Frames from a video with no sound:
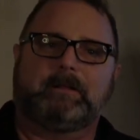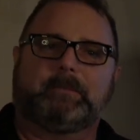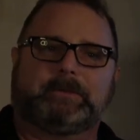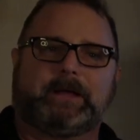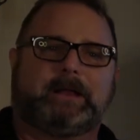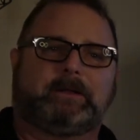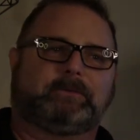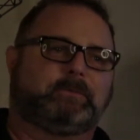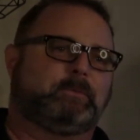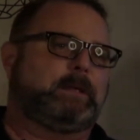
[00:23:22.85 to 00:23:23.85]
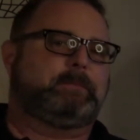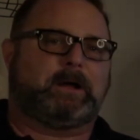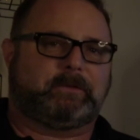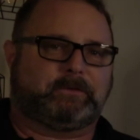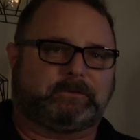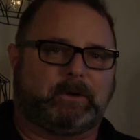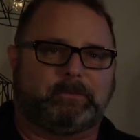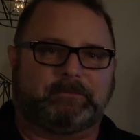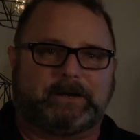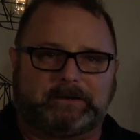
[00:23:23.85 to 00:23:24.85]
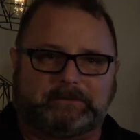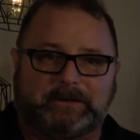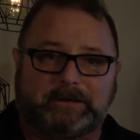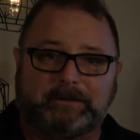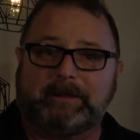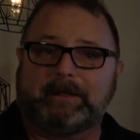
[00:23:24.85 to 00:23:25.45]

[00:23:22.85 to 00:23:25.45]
But that is way beyond the scope of IDT.